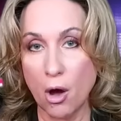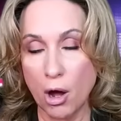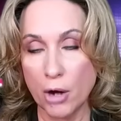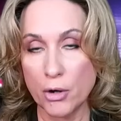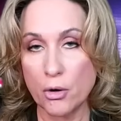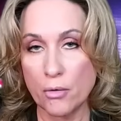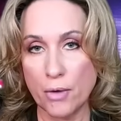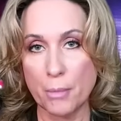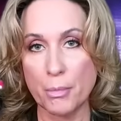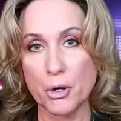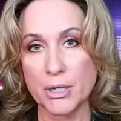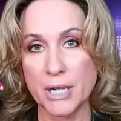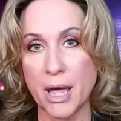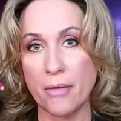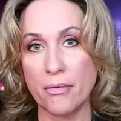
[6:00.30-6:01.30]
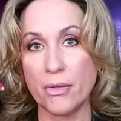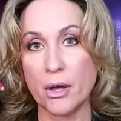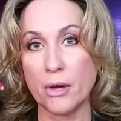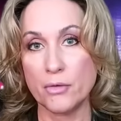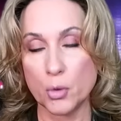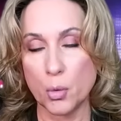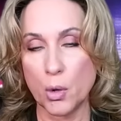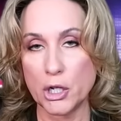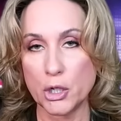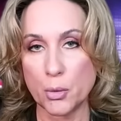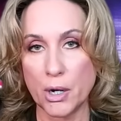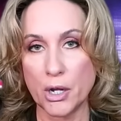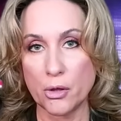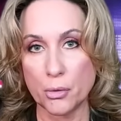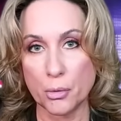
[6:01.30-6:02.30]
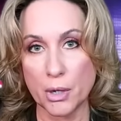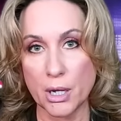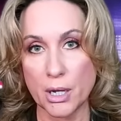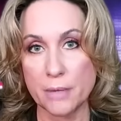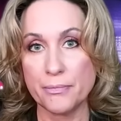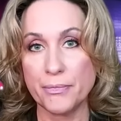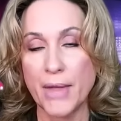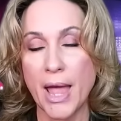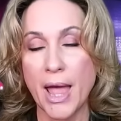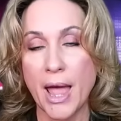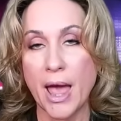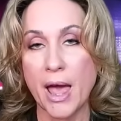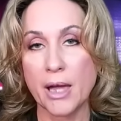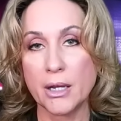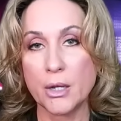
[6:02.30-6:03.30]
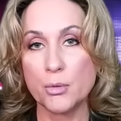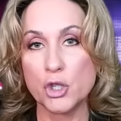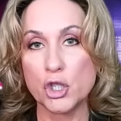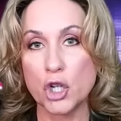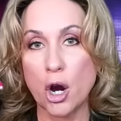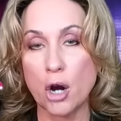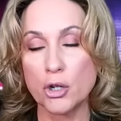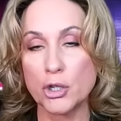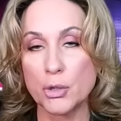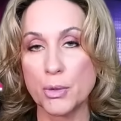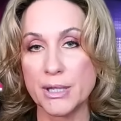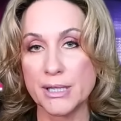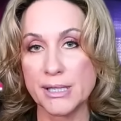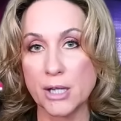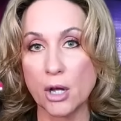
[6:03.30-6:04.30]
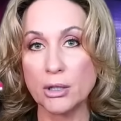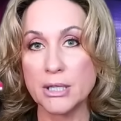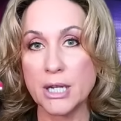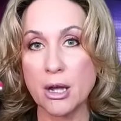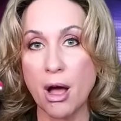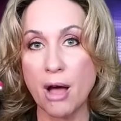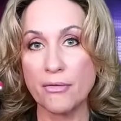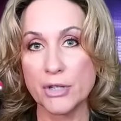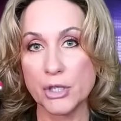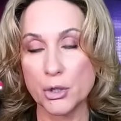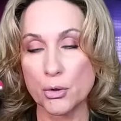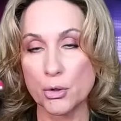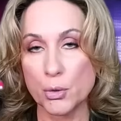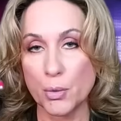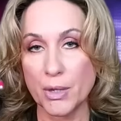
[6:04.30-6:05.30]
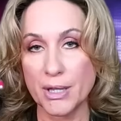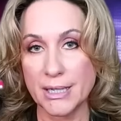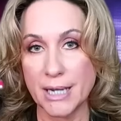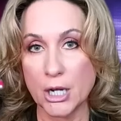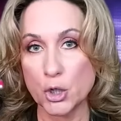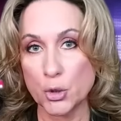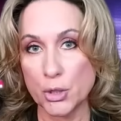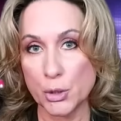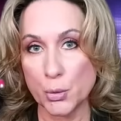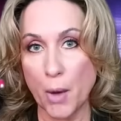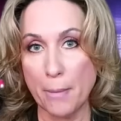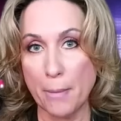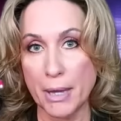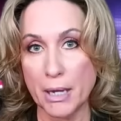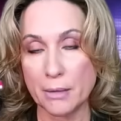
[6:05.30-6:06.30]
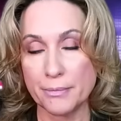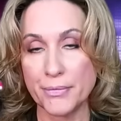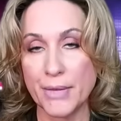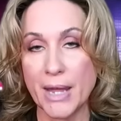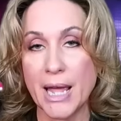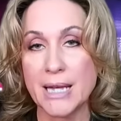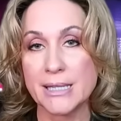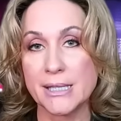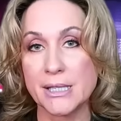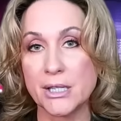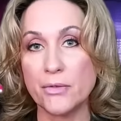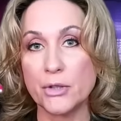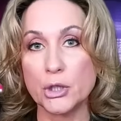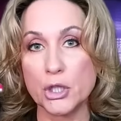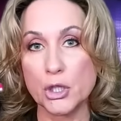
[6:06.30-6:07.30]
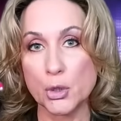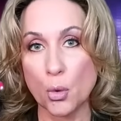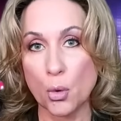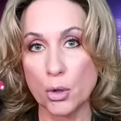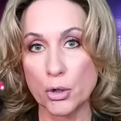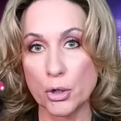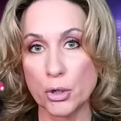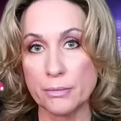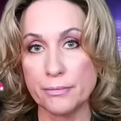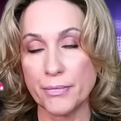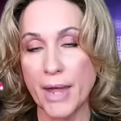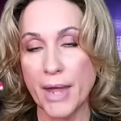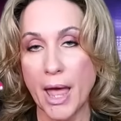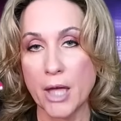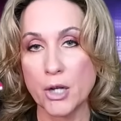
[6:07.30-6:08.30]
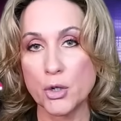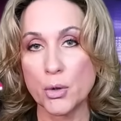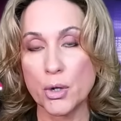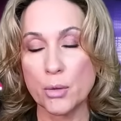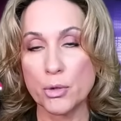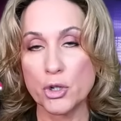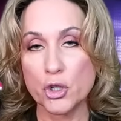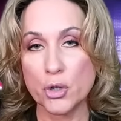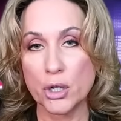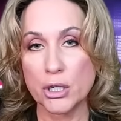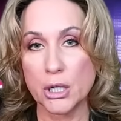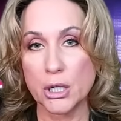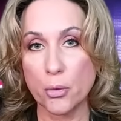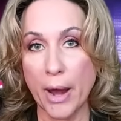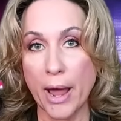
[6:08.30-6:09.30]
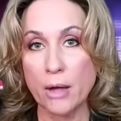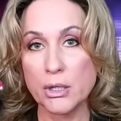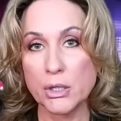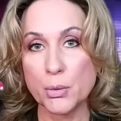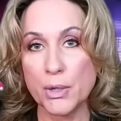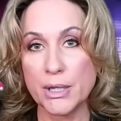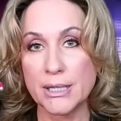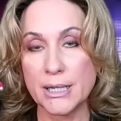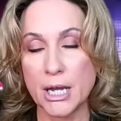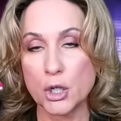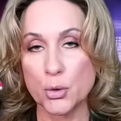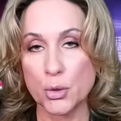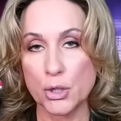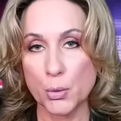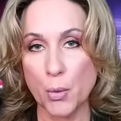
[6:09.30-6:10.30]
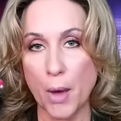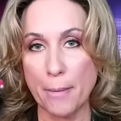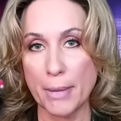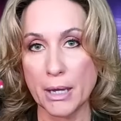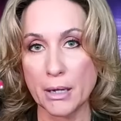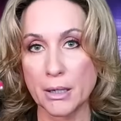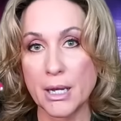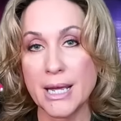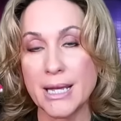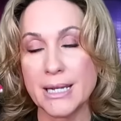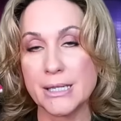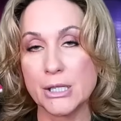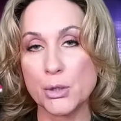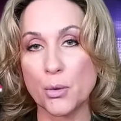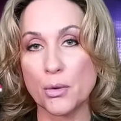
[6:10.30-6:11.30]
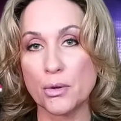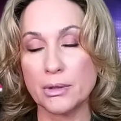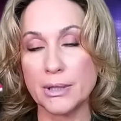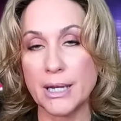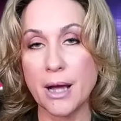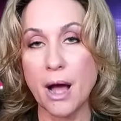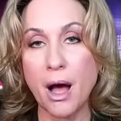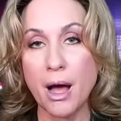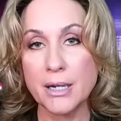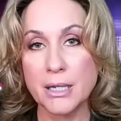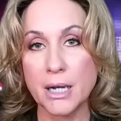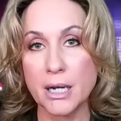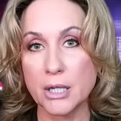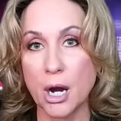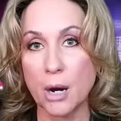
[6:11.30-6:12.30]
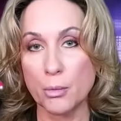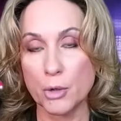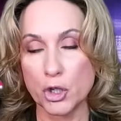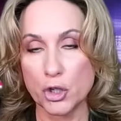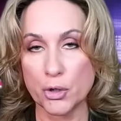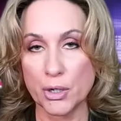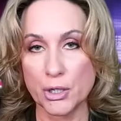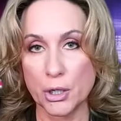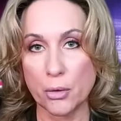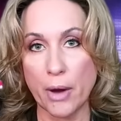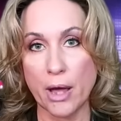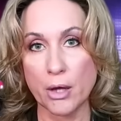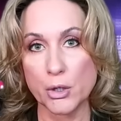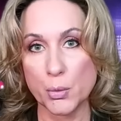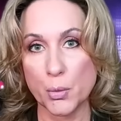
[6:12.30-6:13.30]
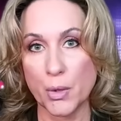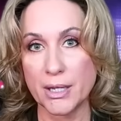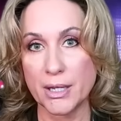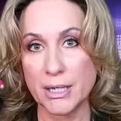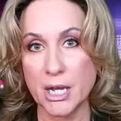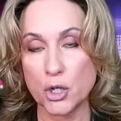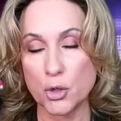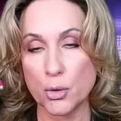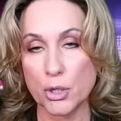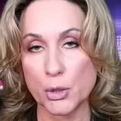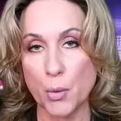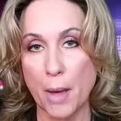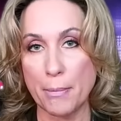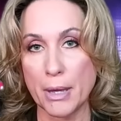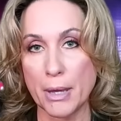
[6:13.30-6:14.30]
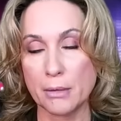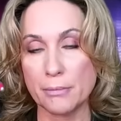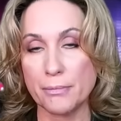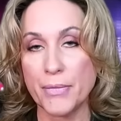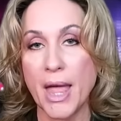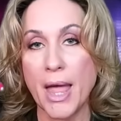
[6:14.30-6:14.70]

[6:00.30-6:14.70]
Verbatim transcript: on November 10th of 2023, and he was charged with assaulting officers with a dangerous weapon, civil disorder, entering restricted grounds with a dangerous weapon, disorderly conduct on restricted grounds with a dangerous weapon,